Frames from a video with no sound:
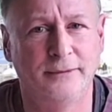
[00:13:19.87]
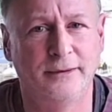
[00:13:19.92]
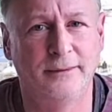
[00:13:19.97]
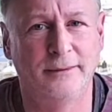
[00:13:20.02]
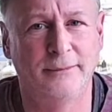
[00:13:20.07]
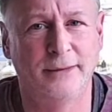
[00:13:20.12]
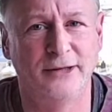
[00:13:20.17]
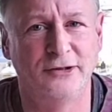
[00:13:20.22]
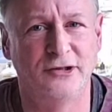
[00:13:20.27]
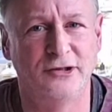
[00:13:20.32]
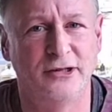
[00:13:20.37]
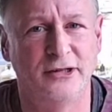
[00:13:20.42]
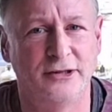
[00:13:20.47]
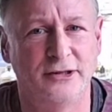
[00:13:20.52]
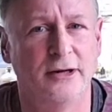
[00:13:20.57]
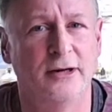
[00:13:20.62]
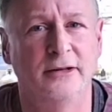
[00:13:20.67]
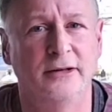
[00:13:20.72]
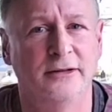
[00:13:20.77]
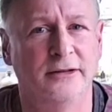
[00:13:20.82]
I'm actually
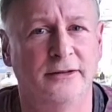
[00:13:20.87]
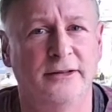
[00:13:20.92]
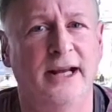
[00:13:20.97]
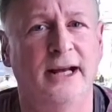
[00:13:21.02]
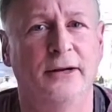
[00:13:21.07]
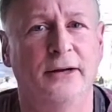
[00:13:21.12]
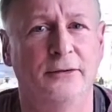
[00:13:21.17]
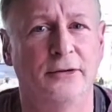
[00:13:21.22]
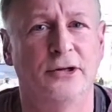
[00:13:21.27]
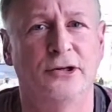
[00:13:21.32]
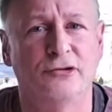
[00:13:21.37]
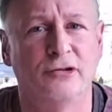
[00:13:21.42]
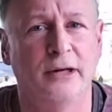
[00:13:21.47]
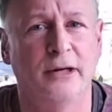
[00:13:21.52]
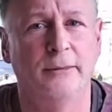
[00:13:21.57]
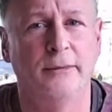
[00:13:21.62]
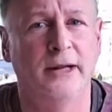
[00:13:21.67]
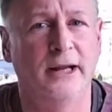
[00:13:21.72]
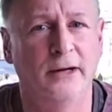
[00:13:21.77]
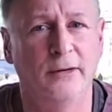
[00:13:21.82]
starting to doubt this
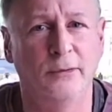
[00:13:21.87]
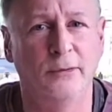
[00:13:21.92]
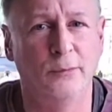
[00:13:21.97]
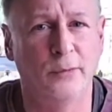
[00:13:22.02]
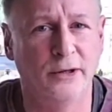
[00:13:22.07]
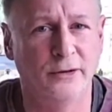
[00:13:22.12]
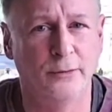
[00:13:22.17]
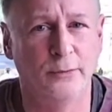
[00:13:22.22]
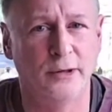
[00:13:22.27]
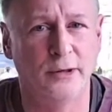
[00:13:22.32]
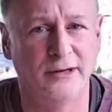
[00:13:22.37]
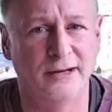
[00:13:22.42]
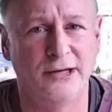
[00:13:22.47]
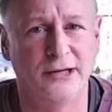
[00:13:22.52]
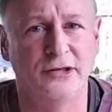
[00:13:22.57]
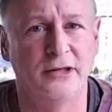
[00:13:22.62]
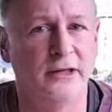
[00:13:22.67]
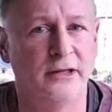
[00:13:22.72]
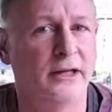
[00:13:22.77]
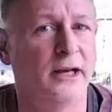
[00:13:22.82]
trip now and whether we're
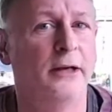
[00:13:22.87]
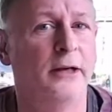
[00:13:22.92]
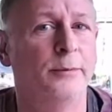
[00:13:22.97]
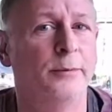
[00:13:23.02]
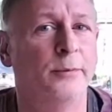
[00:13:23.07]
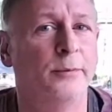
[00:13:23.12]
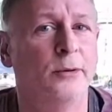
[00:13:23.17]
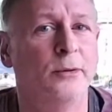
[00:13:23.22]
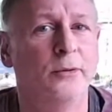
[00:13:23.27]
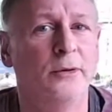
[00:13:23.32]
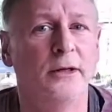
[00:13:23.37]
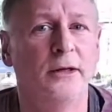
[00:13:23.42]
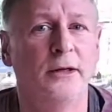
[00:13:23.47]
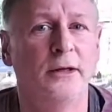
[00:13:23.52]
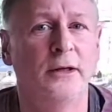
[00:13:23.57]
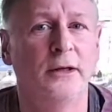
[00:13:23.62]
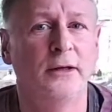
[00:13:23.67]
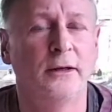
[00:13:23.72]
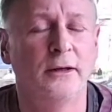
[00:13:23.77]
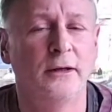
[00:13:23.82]
actually capable.
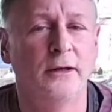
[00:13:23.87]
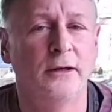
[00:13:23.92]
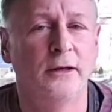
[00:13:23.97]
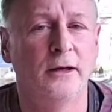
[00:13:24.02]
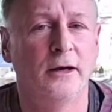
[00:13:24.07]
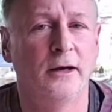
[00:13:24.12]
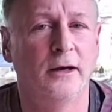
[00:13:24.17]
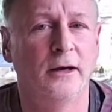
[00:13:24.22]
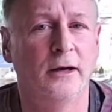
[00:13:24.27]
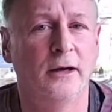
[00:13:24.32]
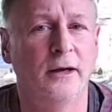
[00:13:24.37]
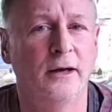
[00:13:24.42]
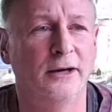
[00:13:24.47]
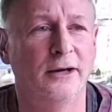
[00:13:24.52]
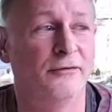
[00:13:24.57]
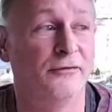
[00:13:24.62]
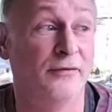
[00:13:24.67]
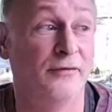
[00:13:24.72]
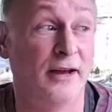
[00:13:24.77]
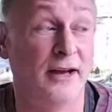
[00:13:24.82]

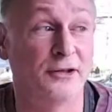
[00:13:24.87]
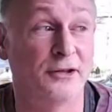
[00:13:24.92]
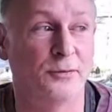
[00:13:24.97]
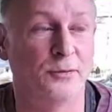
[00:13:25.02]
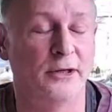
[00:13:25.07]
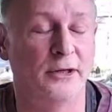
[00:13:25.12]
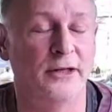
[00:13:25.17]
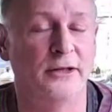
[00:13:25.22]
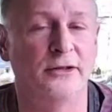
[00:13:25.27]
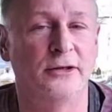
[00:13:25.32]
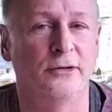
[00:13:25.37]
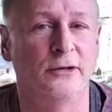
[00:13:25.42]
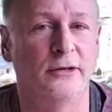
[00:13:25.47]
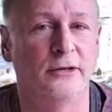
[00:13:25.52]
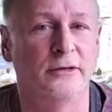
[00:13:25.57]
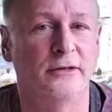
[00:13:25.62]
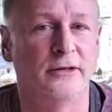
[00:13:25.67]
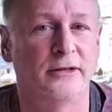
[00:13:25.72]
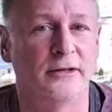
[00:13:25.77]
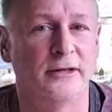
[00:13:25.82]
If that's what it
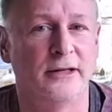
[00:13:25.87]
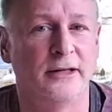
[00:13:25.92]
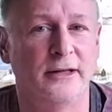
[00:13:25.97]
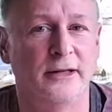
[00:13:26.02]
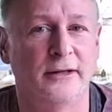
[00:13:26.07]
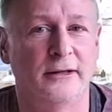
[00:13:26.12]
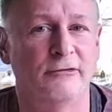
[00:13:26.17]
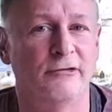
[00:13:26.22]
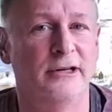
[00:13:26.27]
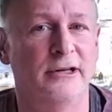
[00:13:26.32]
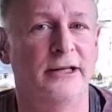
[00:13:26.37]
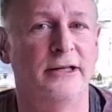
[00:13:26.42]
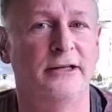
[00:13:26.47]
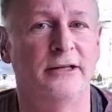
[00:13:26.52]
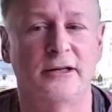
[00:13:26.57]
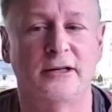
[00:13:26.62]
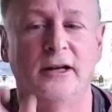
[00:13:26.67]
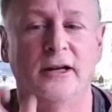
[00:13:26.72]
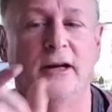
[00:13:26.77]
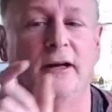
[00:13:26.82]
took to see a green
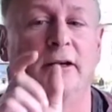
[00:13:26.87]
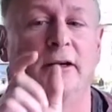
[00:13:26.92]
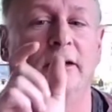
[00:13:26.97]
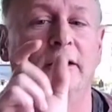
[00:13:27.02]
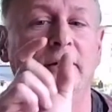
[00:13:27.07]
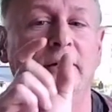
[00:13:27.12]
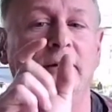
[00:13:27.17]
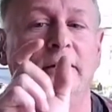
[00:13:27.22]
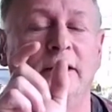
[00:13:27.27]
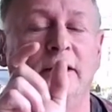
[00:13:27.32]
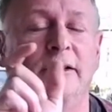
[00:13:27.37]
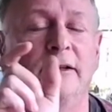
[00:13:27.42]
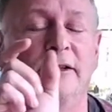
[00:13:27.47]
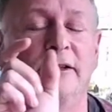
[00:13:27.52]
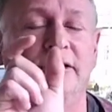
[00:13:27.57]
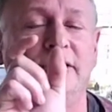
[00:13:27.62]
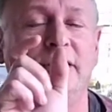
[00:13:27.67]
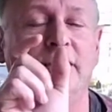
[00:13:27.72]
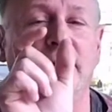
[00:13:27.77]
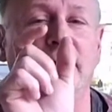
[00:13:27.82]
slug in
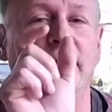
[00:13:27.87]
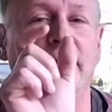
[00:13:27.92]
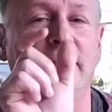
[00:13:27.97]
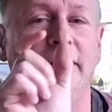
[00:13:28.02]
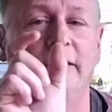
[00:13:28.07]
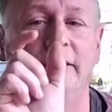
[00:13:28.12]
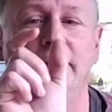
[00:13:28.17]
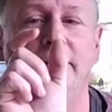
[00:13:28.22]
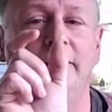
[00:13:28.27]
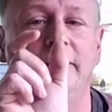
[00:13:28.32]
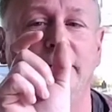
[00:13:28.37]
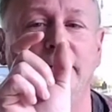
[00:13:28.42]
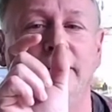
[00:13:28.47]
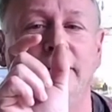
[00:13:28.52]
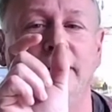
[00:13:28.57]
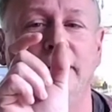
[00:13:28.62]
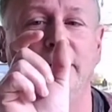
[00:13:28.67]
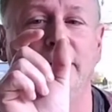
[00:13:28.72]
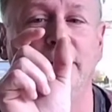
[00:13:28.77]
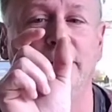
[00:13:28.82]
the sky,
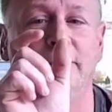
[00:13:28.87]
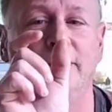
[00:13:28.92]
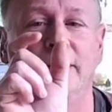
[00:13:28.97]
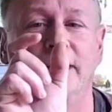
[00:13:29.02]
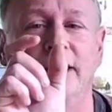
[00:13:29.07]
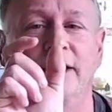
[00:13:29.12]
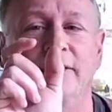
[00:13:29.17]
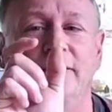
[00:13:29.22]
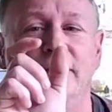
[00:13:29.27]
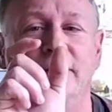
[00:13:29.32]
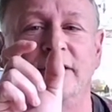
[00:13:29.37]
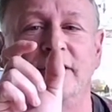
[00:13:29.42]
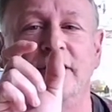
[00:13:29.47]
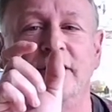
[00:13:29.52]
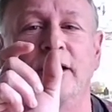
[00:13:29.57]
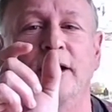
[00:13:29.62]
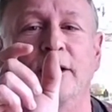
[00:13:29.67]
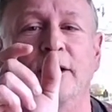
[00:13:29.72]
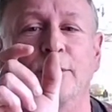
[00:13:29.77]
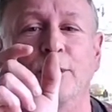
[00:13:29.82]
not even a
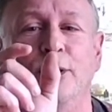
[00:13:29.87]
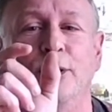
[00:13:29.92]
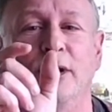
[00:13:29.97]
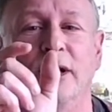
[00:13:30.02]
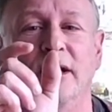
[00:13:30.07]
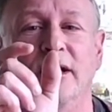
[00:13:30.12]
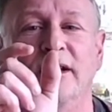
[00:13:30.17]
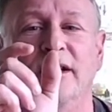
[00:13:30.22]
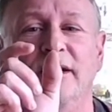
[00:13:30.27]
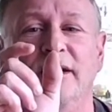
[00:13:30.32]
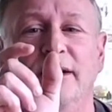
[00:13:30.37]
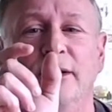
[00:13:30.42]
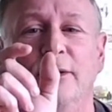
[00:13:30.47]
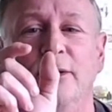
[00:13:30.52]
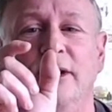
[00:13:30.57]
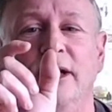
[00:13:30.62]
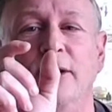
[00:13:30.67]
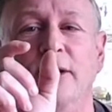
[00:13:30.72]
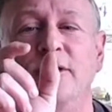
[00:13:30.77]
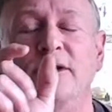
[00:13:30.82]
slug, more like a
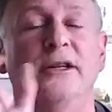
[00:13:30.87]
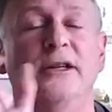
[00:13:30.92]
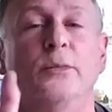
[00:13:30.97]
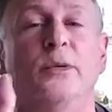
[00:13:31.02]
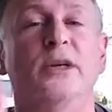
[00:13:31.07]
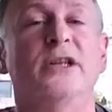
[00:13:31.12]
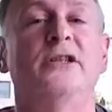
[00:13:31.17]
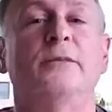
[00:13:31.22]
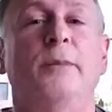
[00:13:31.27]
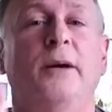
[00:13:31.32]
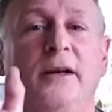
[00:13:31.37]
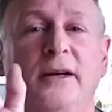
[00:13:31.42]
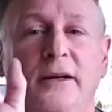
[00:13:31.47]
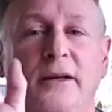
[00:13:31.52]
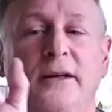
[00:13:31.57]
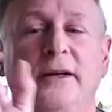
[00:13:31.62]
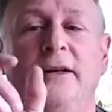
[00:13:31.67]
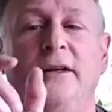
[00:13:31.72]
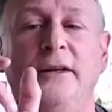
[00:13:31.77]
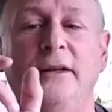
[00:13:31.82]
little ghosty whisper.
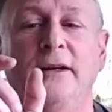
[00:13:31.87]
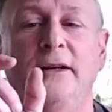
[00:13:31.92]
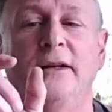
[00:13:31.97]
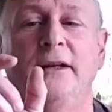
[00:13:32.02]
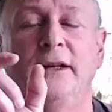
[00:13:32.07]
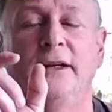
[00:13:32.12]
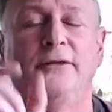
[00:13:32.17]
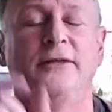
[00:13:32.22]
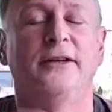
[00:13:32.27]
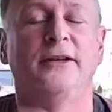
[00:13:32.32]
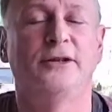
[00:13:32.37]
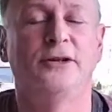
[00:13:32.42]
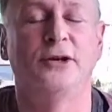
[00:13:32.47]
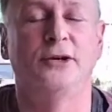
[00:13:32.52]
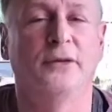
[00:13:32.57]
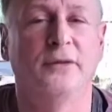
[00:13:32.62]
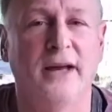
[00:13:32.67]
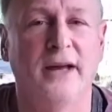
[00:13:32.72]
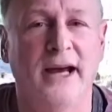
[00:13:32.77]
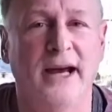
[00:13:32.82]
If it
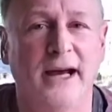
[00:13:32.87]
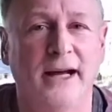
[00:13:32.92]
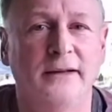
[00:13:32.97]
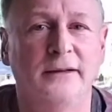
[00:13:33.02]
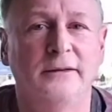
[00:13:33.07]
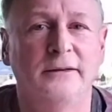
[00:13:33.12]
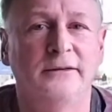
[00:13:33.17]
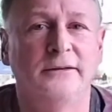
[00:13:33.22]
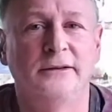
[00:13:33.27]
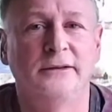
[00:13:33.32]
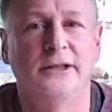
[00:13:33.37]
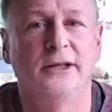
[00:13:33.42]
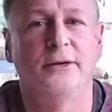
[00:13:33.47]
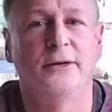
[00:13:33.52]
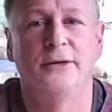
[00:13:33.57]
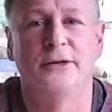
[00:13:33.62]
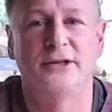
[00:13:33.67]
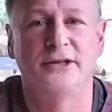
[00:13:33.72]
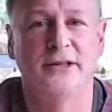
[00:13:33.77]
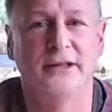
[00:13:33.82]
took that to
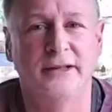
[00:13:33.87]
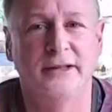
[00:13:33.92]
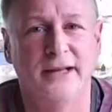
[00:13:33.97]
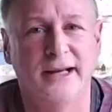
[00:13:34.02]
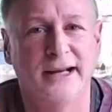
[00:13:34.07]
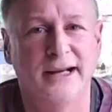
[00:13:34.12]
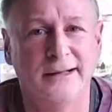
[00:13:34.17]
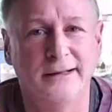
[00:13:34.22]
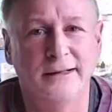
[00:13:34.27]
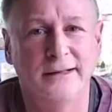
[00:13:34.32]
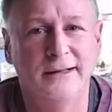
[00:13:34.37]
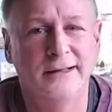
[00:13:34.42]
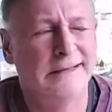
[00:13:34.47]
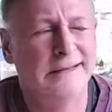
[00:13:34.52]
go and see that,